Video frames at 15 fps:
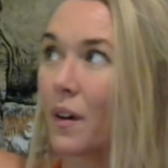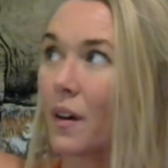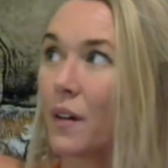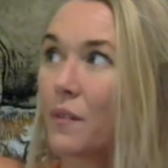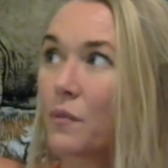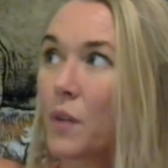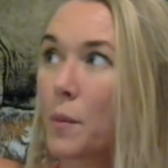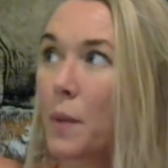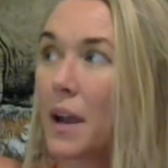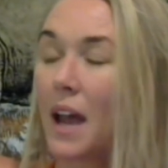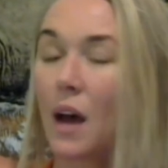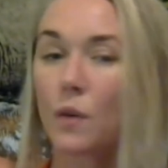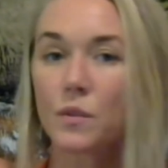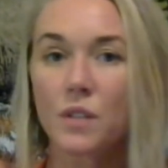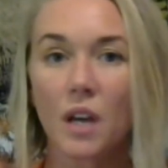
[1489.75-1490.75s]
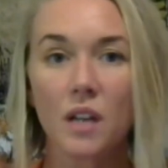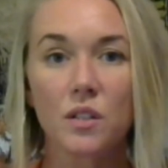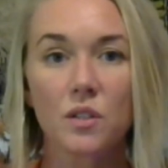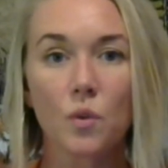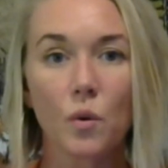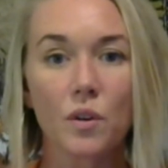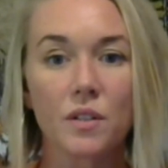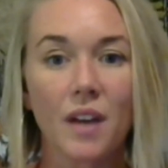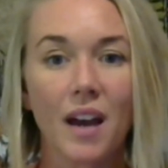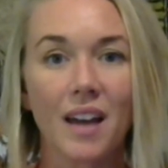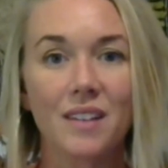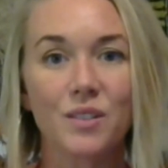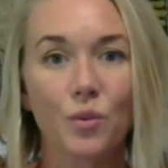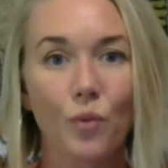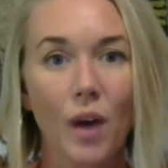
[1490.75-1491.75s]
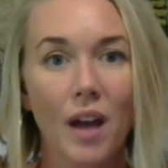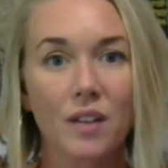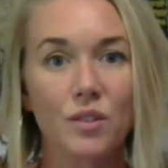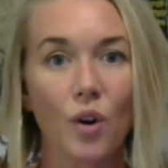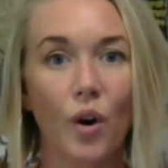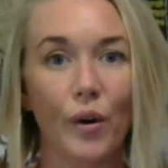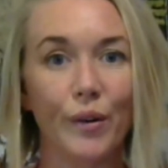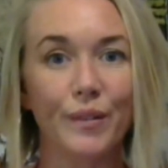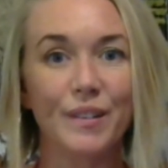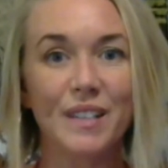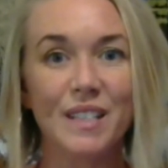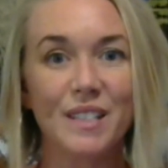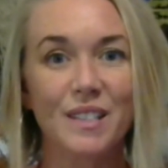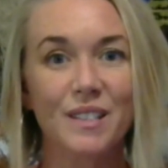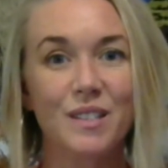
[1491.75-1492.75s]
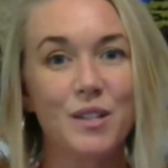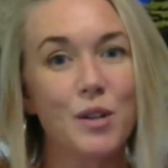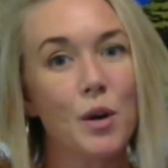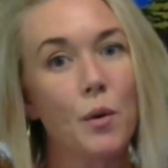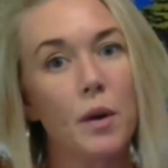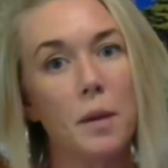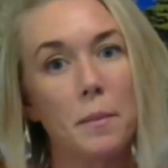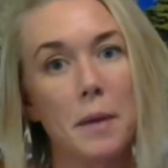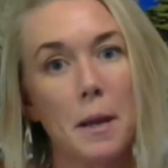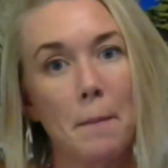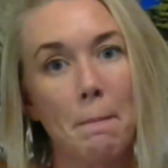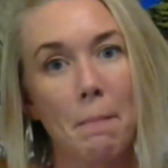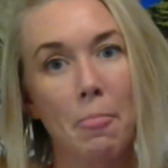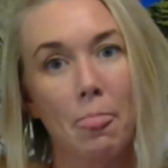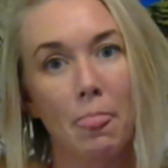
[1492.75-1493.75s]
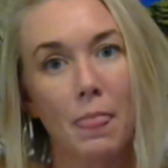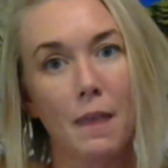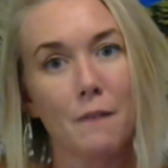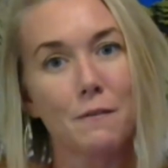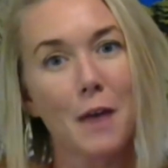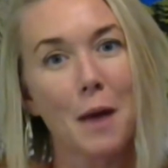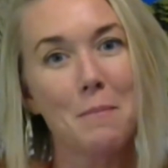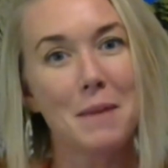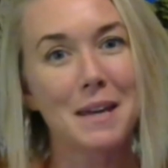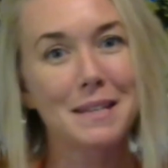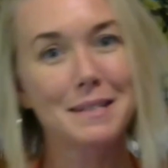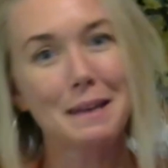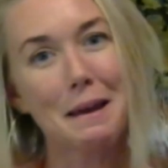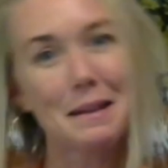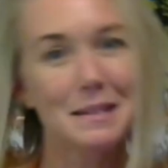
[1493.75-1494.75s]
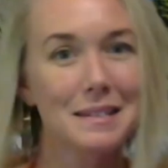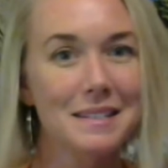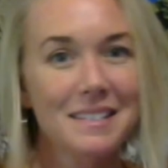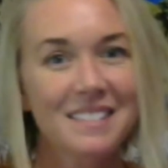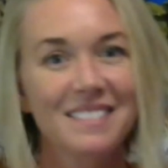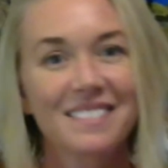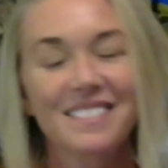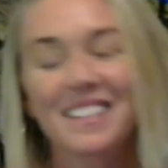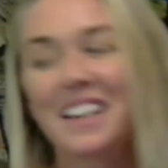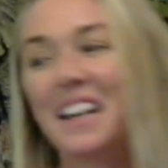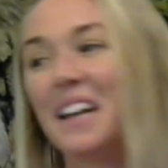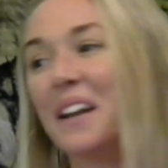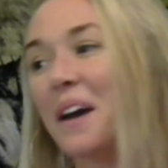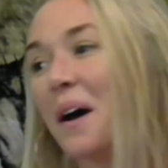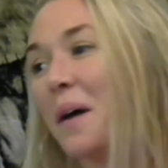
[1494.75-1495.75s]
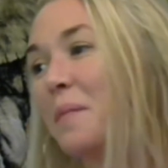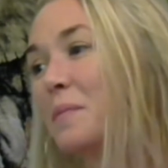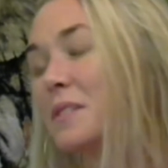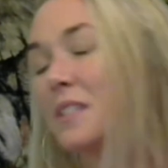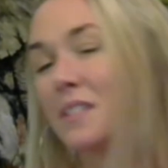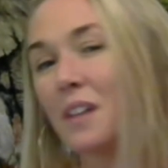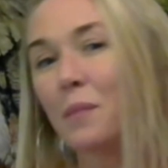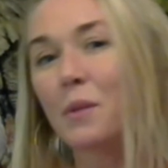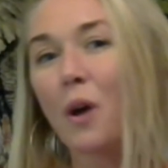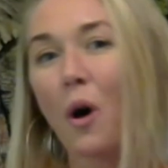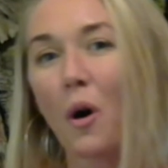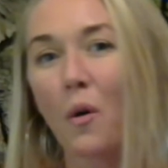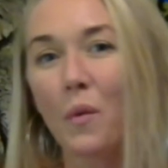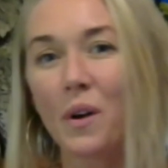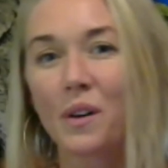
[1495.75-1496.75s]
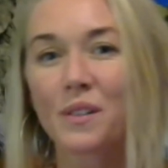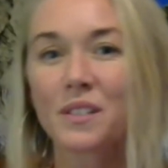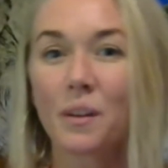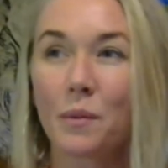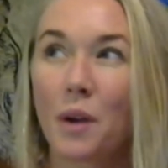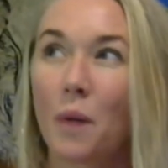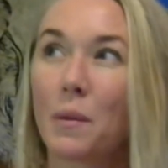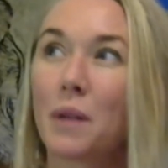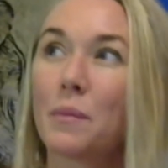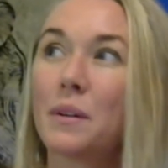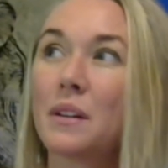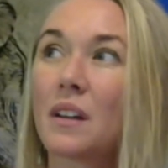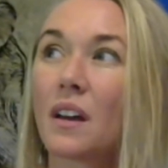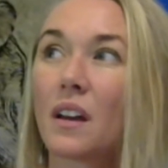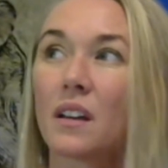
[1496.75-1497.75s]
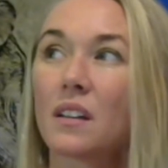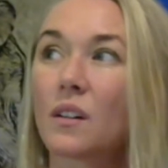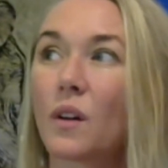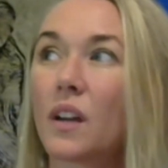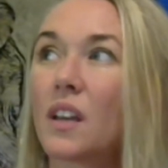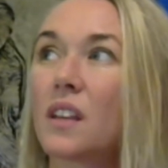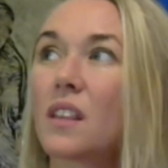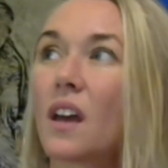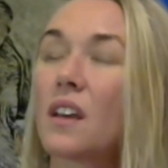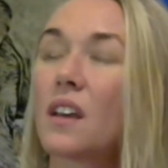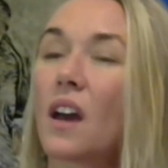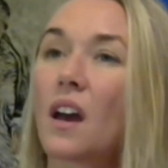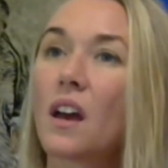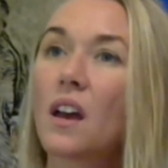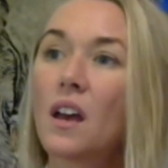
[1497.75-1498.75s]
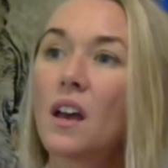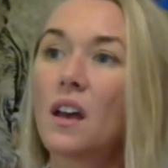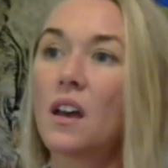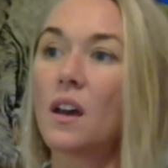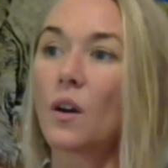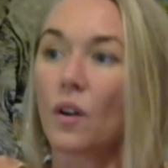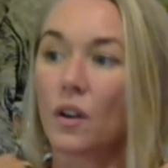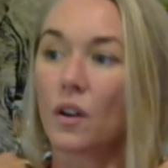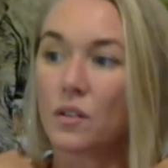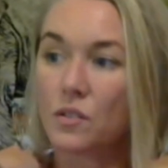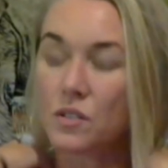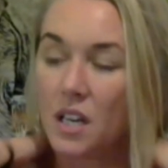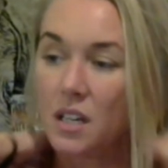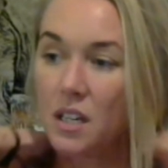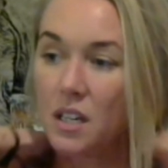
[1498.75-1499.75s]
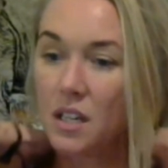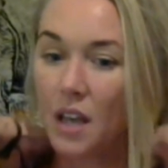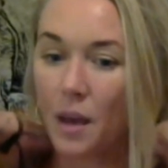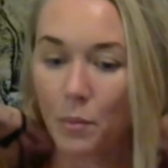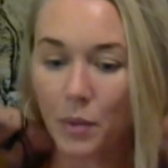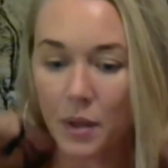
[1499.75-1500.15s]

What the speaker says: from my outside source, I direct Arlen. Do you know what I mean? If that makes sense. And so some of y'all will, some of y'all maybe not quite get that yet or understand it yet, but